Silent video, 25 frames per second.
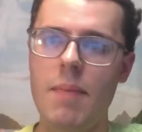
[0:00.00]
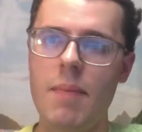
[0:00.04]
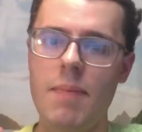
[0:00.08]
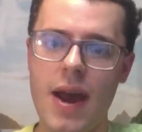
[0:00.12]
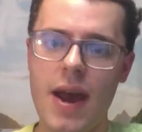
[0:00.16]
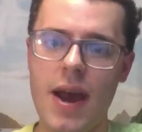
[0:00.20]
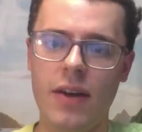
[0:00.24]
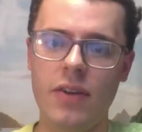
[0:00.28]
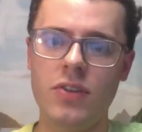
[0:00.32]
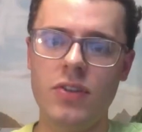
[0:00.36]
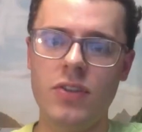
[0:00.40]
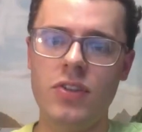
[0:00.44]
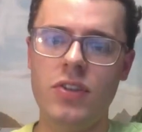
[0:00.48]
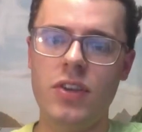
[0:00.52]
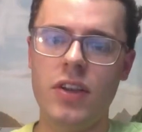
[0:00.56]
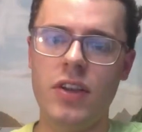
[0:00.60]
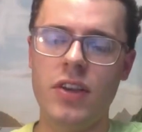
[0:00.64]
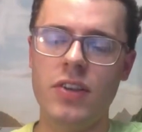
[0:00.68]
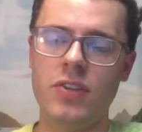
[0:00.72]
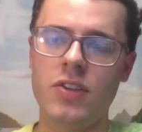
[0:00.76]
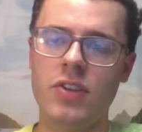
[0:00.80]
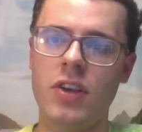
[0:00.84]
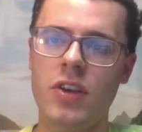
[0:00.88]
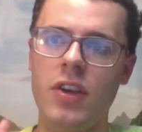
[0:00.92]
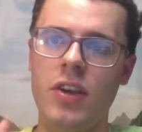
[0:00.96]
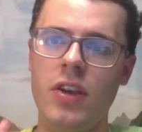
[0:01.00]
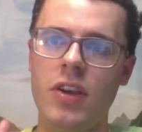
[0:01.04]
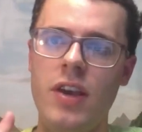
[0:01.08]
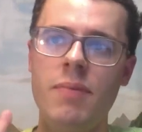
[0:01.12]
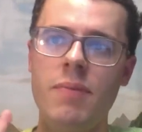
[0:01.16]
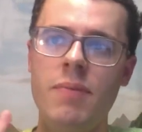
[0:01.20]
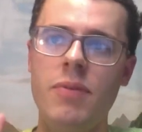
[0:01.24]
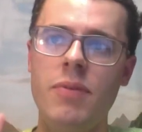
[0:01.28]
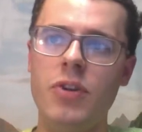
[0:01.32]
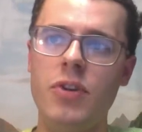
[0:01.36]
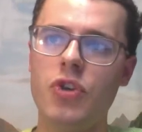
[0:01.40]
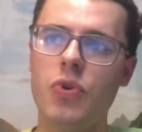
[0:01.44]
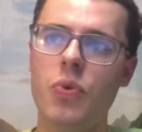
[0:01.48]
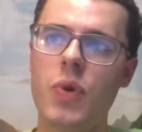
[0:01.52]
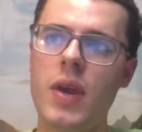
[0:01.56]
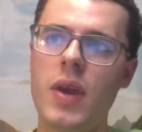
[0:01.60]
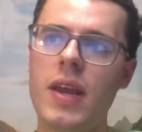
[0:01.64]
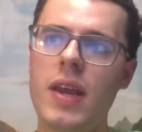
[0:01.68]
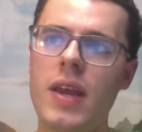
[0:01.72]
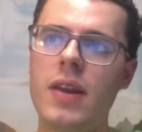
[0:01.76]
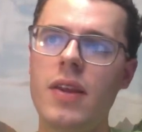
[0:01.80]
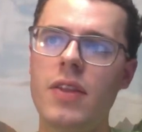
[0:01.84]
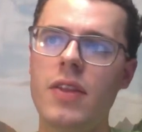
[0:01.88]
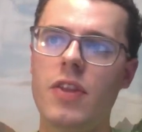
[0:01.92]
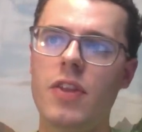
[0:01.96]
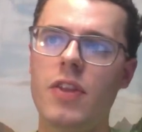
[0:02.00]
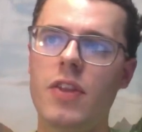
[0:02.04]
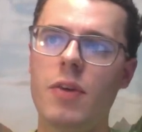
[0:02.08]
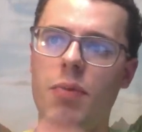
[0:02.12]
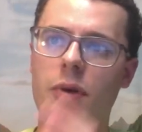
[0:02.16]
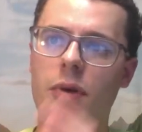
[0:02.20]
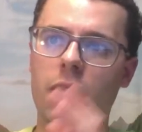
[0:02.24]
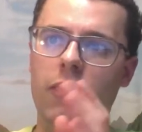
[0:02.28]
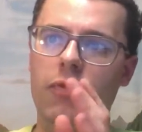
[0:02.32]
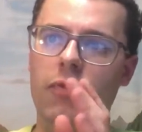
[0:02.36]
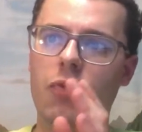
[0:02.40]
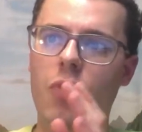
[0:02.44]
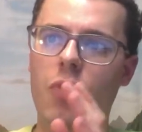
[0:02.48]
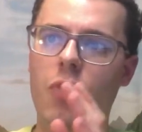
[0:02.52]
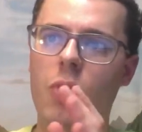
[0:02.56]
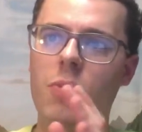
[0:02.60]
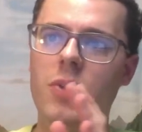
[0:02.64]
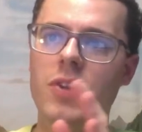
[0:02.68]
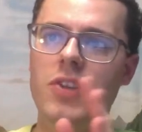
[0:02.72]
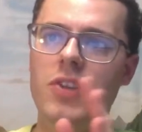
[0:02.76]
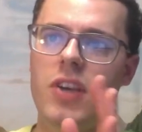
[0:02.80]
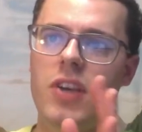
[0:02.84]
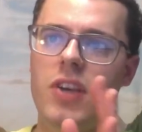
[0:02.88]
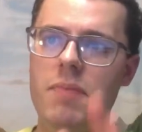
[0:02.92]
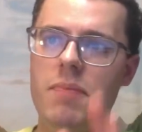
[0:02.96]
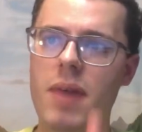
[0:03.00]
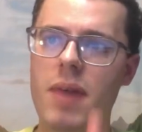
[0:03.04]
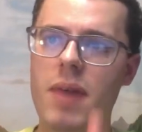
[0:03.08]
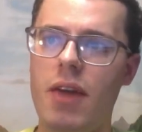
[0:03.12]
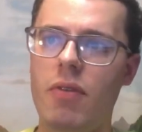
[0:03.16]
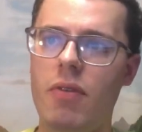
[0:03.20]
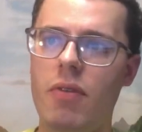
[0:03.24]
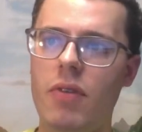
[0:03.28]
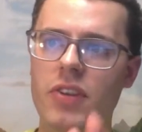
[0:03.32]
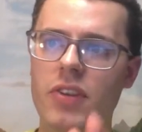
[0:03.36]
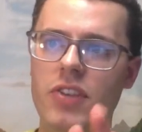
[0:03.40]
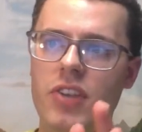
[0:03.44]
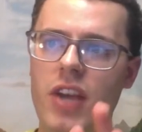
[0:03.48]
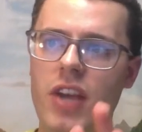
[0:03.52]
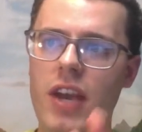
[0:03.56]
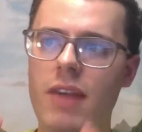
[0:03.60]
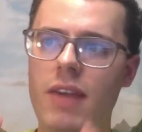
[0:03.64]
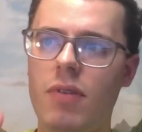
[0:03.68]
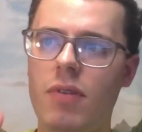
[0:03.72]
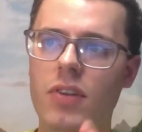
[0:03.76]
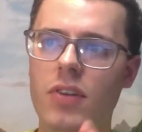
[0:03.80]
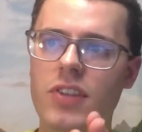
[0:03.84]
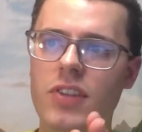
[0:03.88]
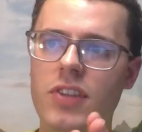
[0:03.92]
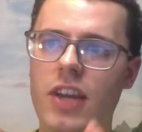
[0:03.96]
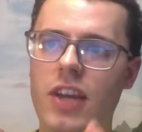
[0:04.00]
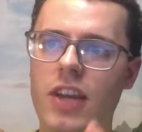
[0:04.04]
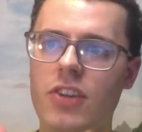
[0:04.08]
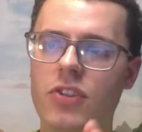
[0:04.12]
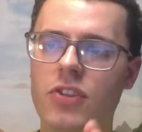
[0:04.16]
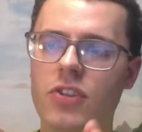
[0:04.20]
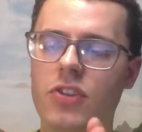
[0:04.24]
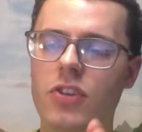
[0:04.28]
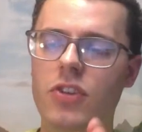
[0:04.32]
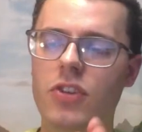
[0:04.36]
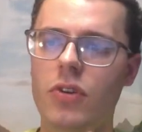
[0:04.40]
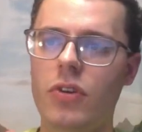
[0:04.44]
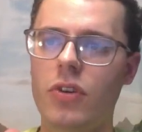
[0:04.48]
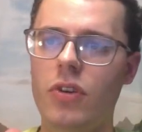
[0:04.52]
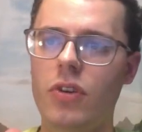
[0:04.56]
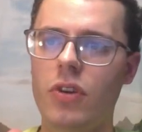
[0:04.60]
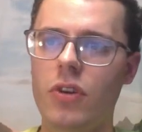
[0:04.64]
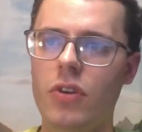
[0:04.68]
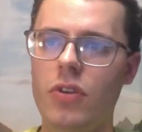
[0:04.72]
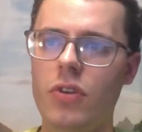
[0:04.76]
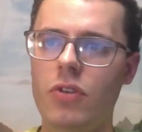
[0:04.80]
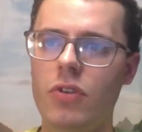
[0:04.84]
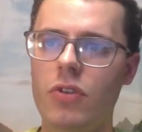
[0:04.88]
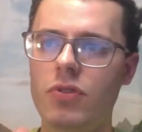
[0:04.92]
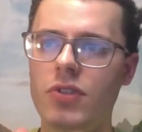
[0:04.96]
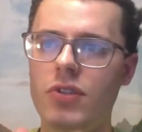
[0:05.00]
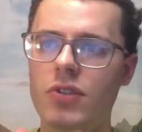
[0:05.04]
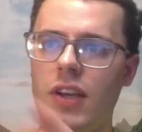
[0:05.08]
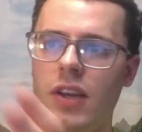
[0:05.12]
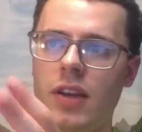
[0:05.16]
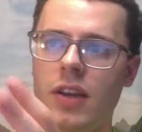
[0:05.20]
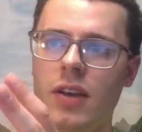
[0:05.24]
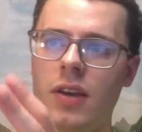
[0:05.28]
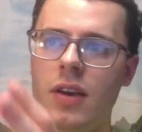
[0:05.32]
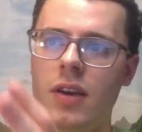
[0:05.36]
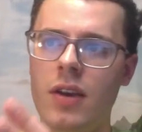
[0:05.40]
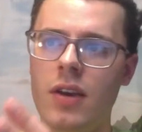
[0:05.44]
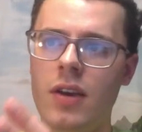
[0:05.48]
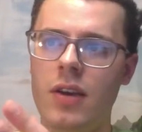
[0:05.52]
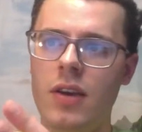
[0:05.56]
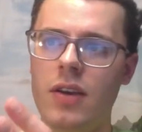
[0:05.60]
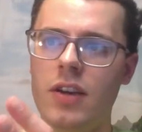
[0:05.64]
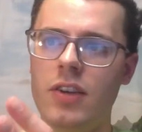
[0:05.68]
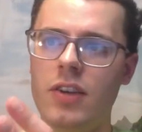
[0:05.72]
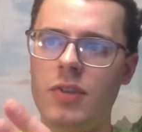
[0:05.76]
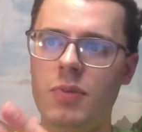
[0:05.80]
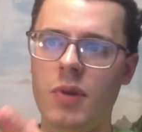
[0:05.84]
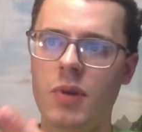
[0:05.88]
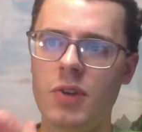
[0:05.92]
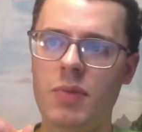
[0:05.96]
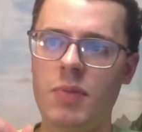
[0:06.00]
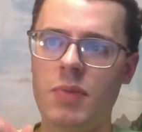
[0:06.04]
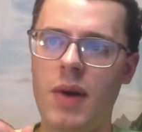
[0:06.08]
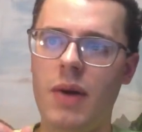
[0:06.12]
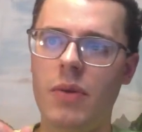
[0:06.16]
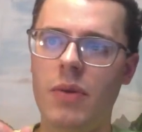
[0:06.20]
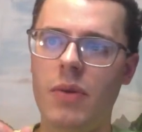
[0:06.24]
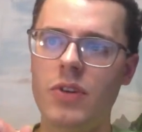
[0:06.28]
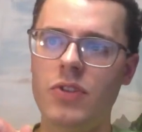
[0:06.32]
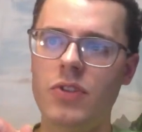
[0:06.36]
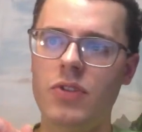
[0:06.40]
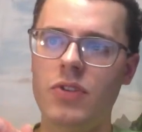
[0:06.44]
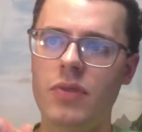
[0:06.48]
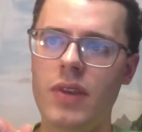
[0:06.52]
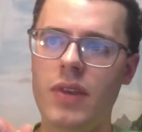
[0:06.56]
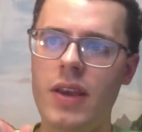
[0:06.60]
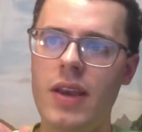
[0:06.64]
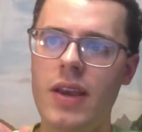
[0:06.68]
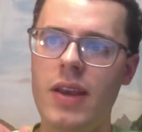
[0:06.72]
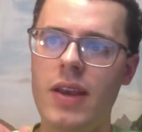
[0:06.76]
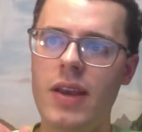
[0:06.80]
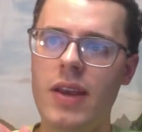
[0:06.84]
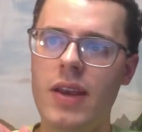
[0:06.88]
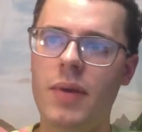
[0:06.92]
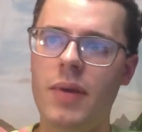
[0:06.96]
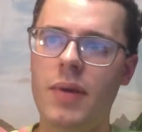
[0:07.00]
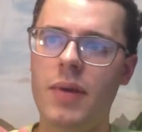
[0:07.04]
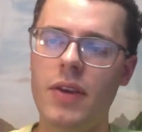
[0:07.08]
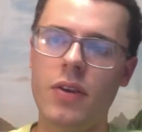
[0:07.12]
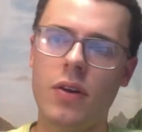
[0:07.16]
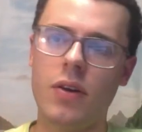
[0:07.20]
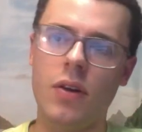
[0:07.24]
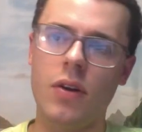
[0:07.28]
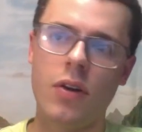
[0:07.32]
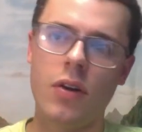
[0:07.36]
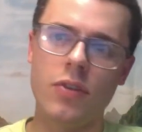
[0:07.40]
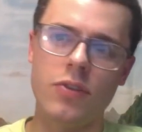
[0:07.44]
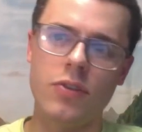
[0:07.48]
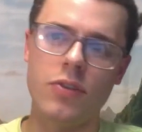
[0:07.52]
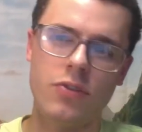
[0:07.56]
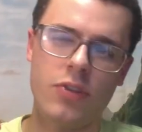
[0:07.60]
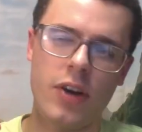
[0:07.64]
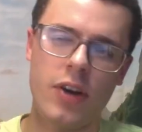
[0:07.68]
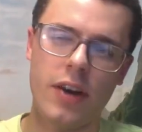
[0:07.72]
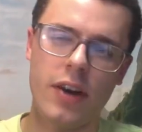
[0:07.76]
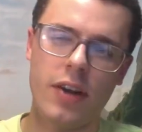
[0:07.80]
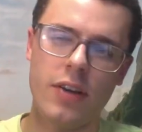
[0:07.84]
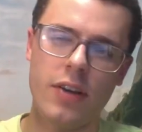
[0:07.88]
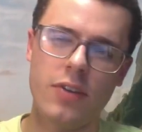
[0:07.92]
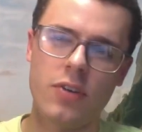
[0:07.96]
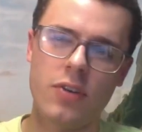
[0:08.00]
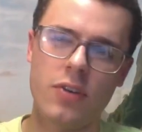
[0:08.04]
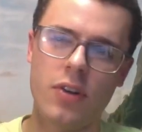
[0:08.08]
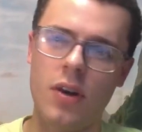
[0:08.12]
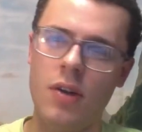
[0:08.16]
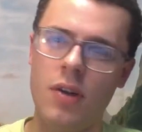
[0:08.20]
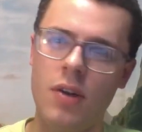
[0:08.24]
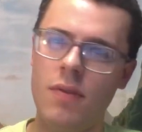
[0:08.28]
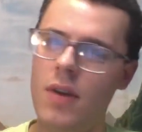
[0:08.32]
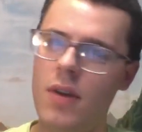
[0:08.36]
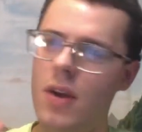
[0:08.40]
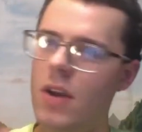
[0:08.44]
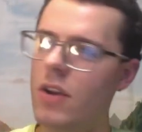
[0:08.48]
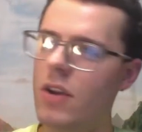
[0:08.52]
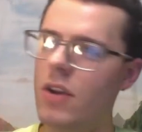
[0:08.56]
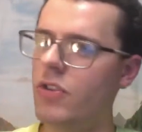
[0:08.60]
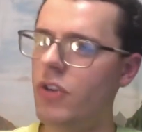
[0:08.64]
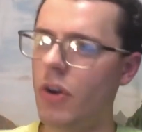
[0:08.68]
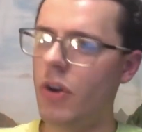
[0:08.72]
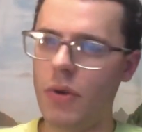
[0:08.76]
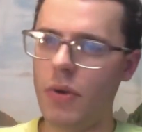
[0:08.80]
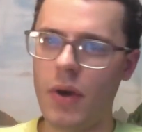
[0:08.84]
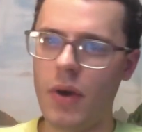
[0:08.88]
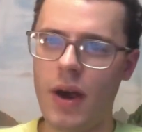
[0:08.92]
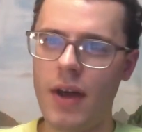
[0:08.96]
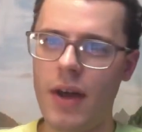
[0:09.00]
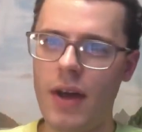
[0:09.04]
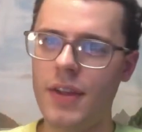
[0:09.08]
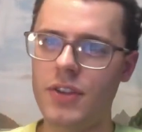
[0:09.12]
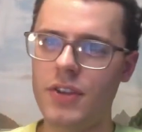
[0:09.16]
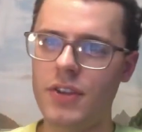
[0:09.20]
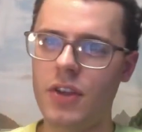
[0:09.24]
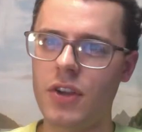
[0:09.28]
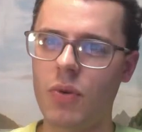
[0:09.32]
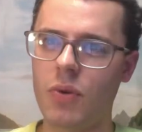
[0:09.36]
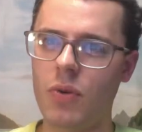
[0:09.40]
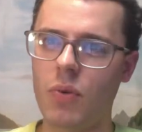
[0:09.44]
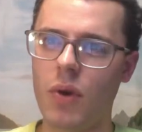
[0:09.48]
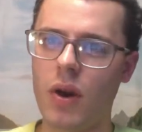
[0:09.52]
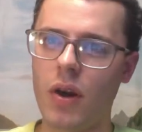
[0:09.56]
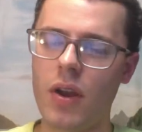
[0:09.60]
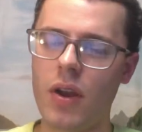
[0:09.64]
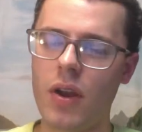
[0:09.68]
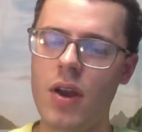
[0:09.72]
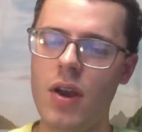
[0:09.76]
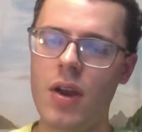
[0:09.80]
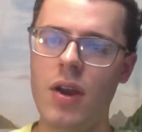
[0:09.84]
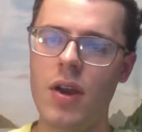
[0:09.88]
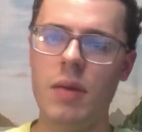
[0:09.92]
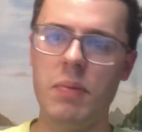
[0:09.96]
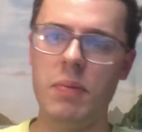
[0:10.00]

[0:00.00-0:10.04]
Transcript: Balanced is in between the performance and battery saver section, so you're using as much power as you need, but you're also trying to conserve. Don't know how that's going to work.